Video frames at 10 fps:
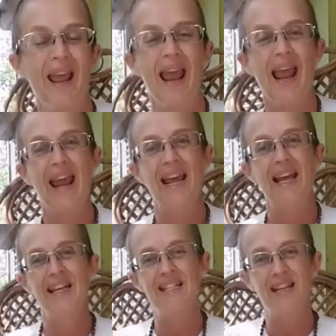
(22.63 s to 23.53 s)

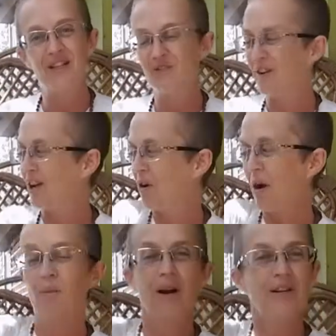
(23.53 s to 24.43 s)
And in this video,
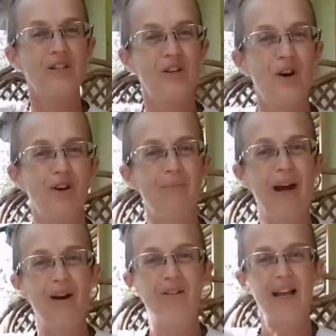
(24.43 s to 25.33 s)
I wanted to talk
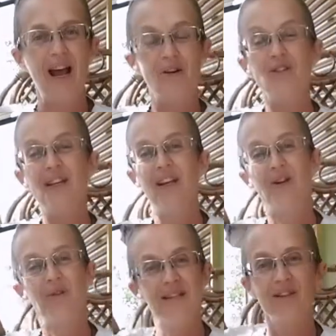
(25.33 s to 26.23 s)
about how to
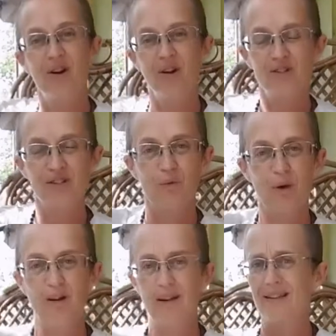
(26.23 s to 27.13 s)
increase conscious
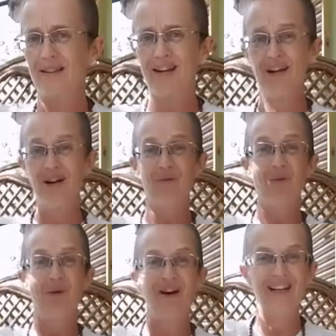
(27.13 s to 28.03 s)
awareness and
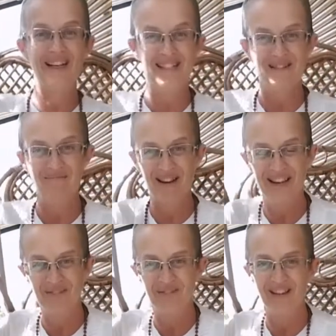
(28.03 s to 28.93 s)
what it is to
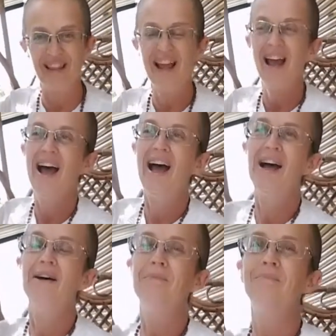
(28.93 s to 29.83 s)
begin with.
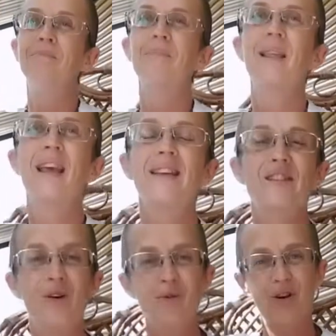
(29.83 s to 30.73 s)

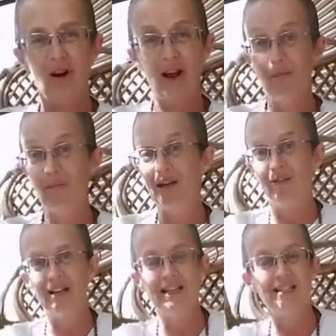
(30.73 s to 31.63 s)
So I'm
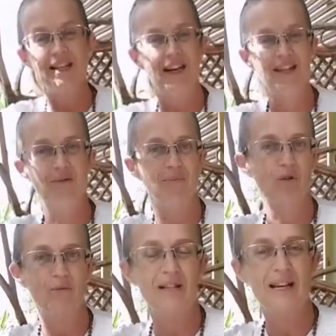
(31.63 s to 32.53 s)
here in India at the
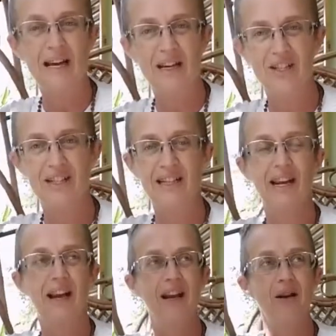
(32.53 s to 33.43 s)
moment,
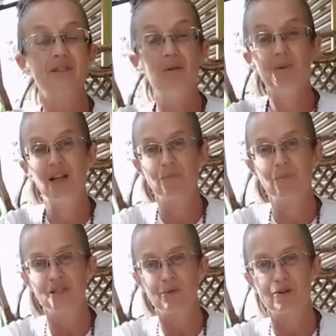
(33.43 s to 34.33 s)
actually, and I'm deepening my
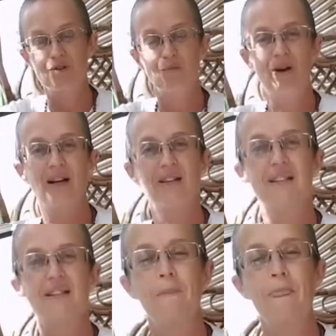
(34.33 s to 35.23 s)
spiritual
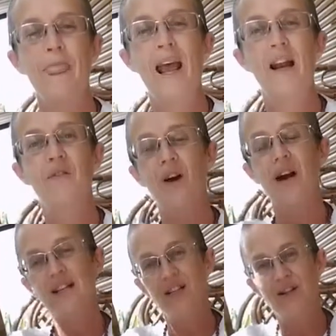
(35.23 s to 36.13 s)
practice. And I
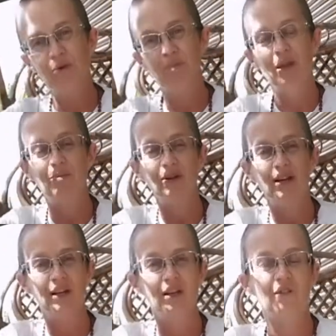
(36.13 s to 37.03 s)
find a lot of people
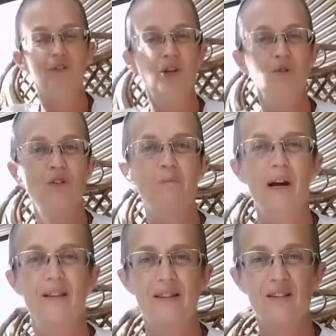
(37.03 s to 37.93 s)
get confused
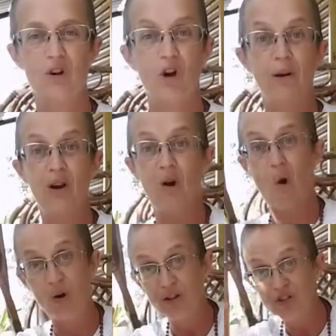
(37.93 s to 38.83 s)
by this term
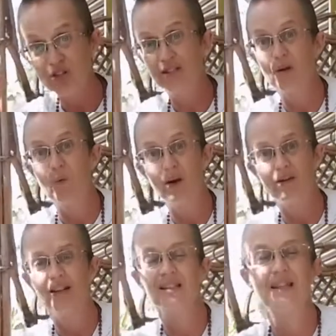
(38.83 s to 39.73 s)
conscious awareness.